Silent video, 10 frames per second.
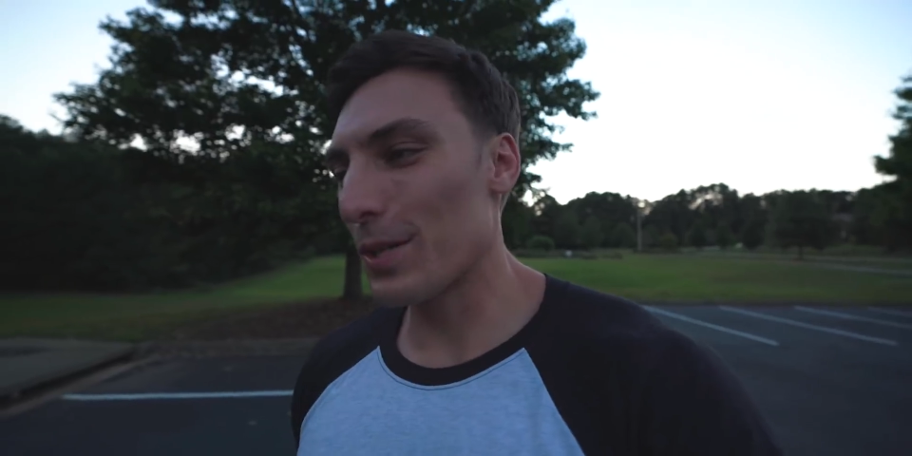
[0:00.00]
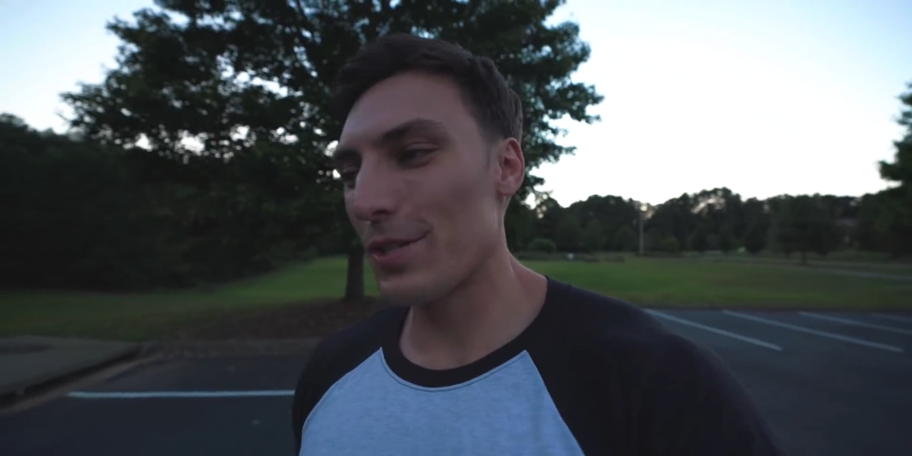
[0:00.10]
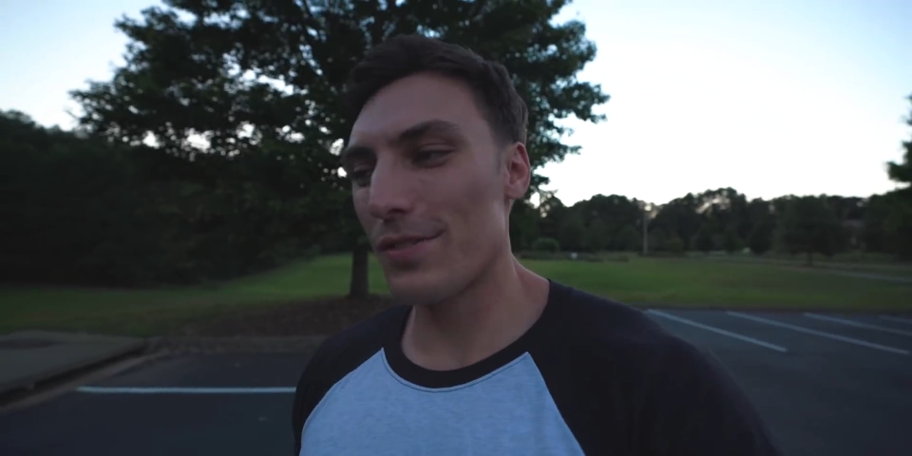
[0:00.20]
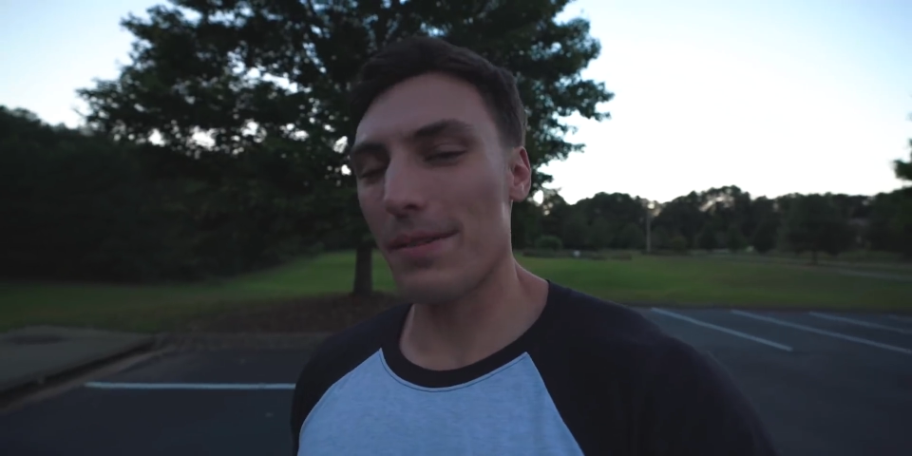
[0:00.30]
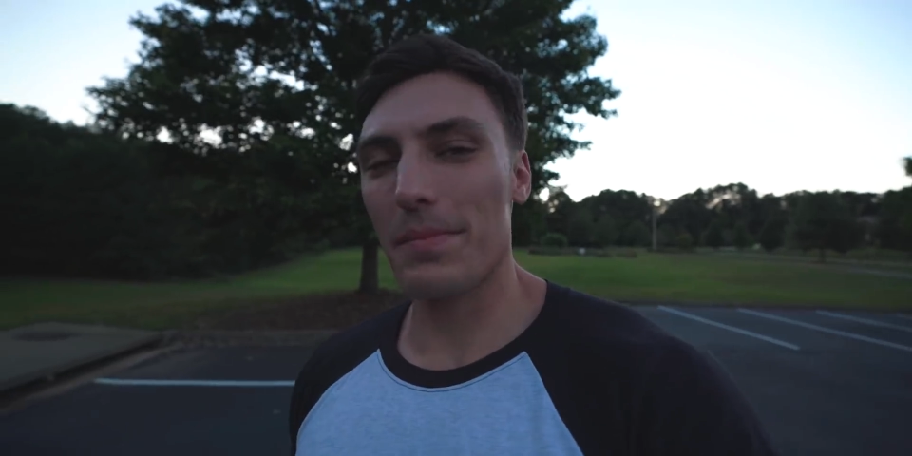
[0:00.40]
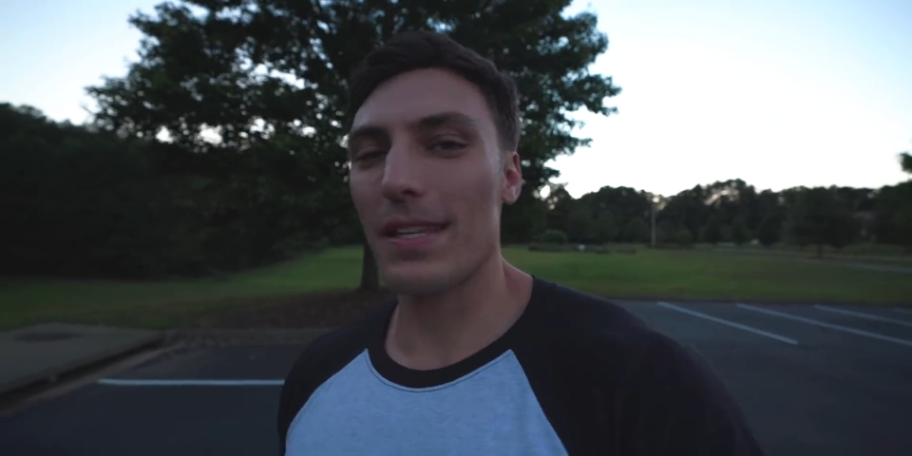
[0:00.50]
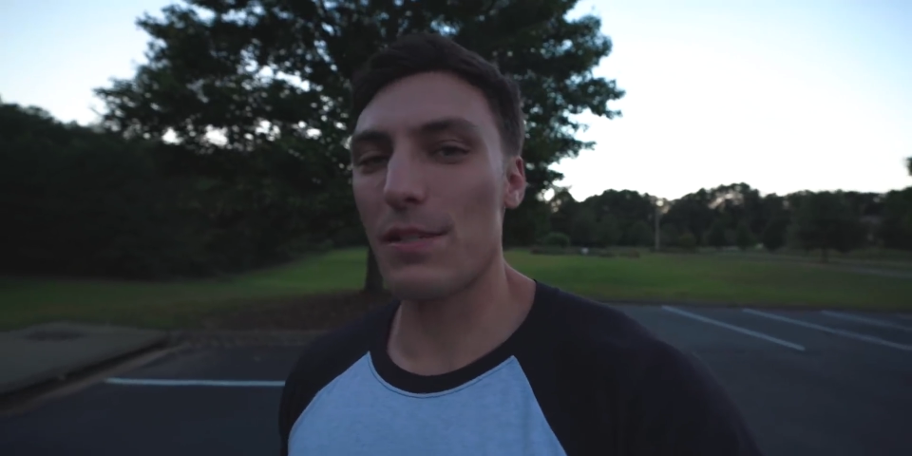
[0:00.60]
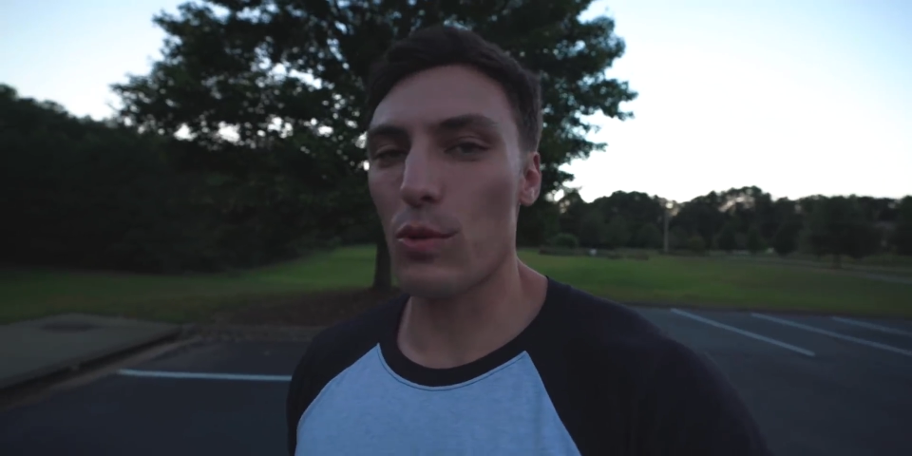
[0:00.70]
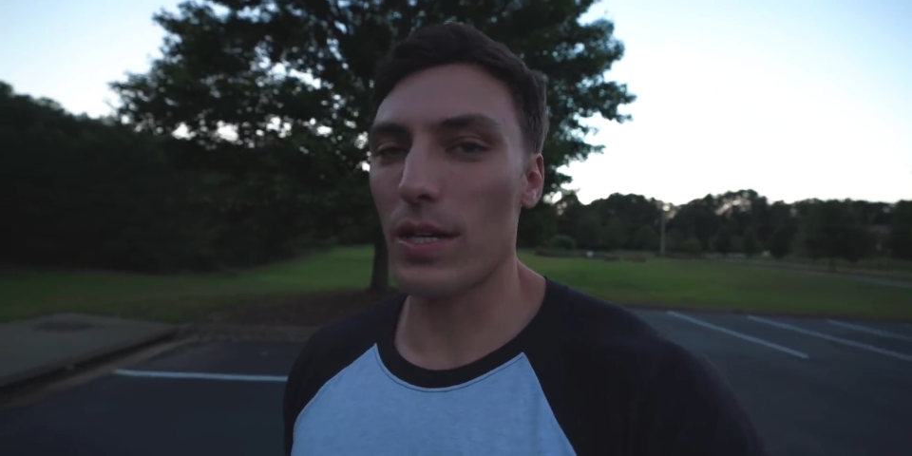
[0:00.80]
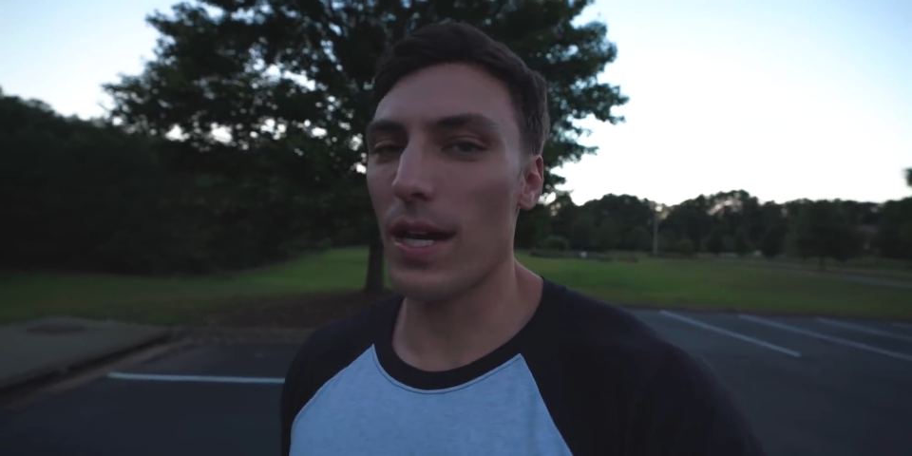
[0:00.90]
want to do something
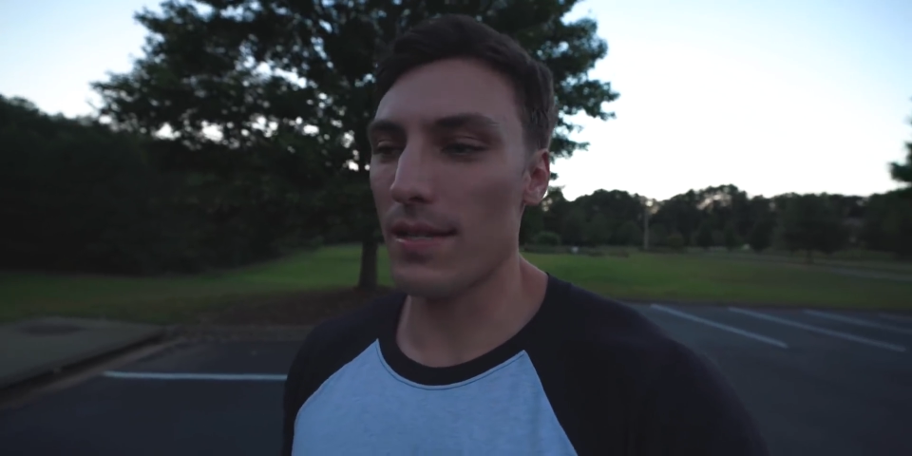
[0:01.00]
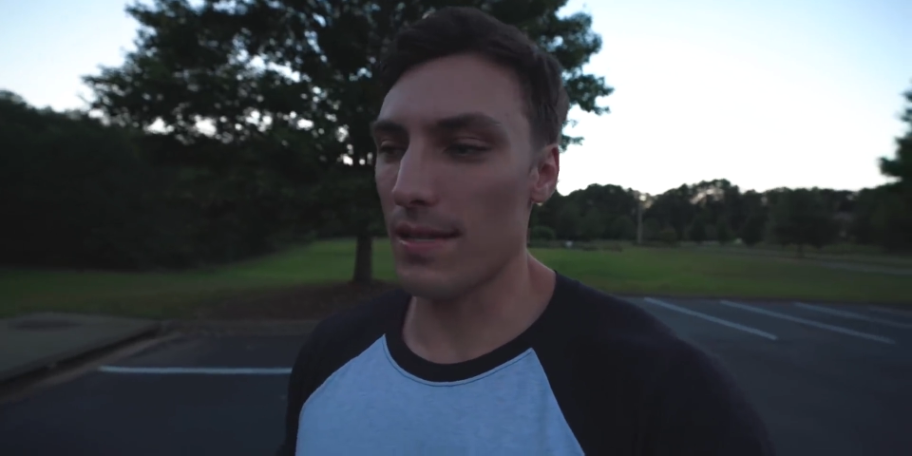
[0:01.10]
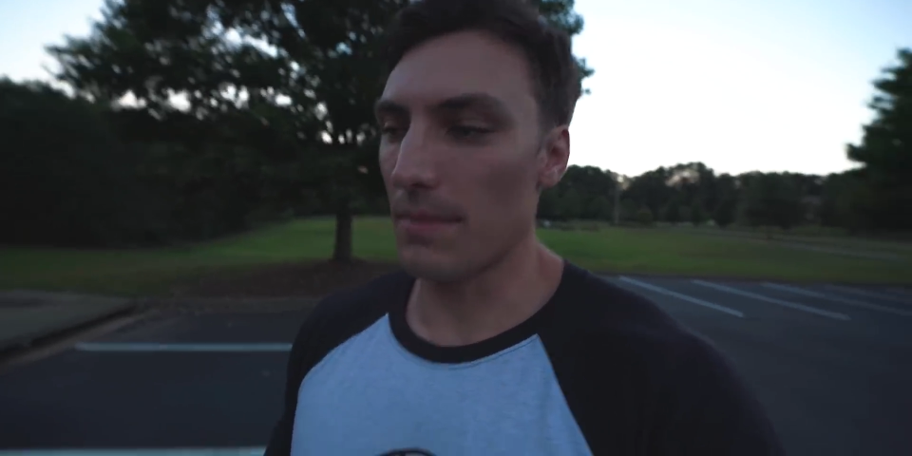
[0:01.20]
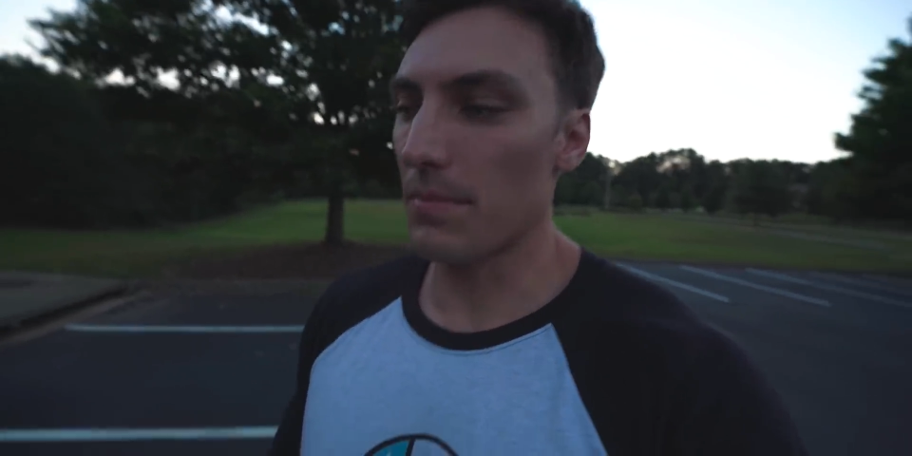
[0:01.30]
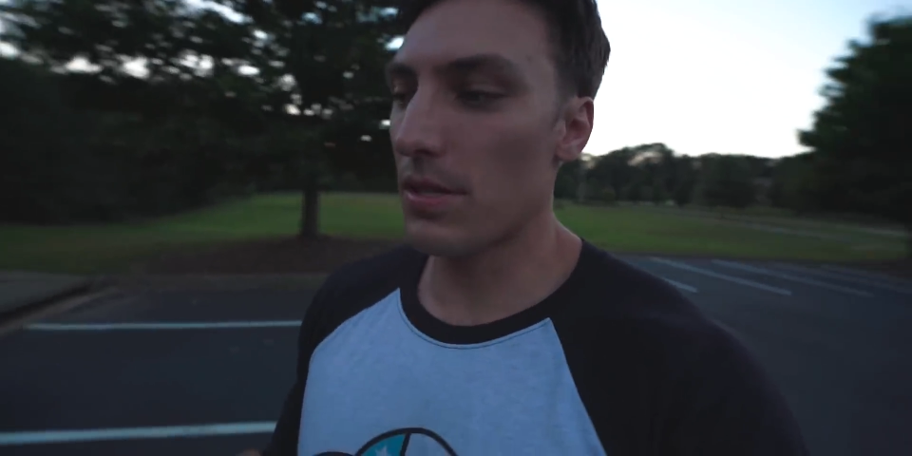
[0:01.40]
that's more custom.